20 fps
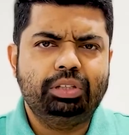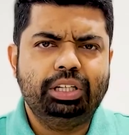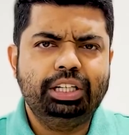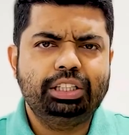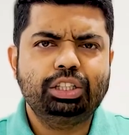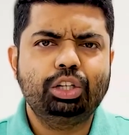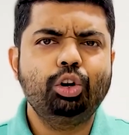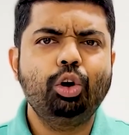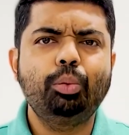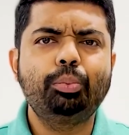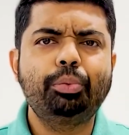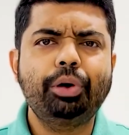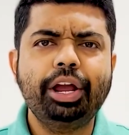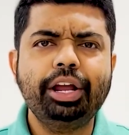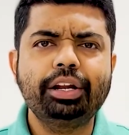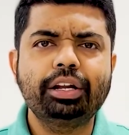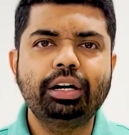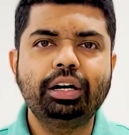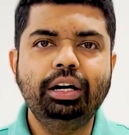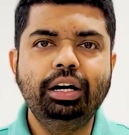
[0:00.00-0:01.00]
it's a
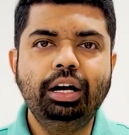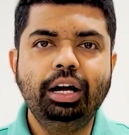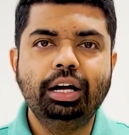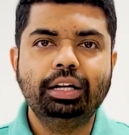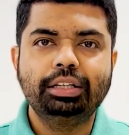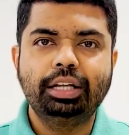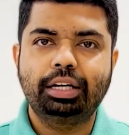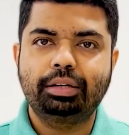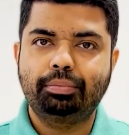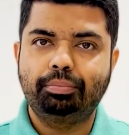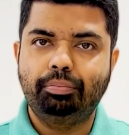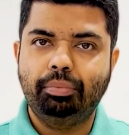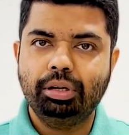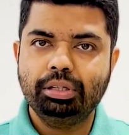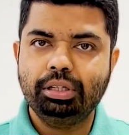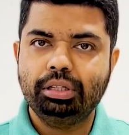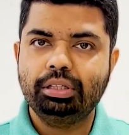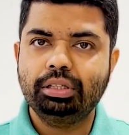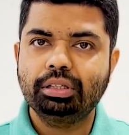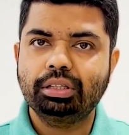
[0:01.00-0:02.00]
no-brainer that
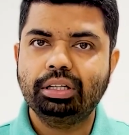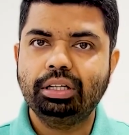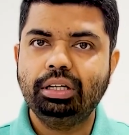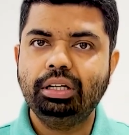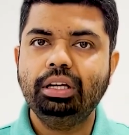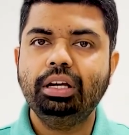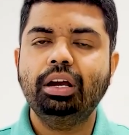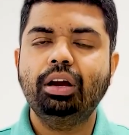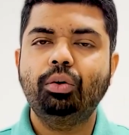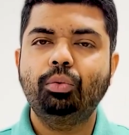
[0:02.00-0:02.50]
mother turkey